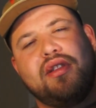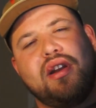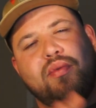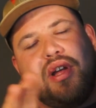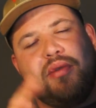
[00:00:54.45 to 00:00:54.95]

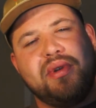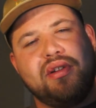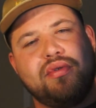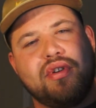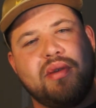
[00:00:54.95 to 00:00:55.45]
than a
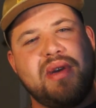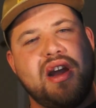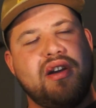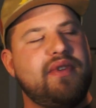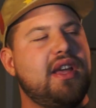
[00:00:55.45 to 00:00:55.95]
well-built or
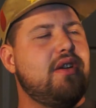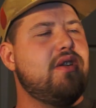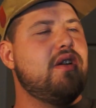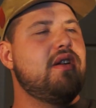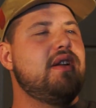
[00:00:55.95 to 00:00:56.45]
comparative
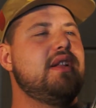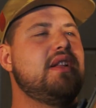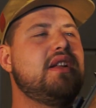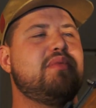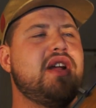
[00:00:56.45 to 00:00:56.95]
AR,
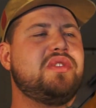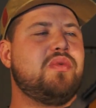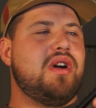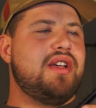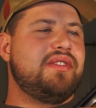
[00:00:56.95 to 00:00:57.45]

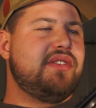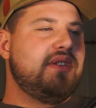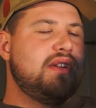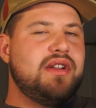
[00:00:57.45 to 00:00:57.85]
price-wise.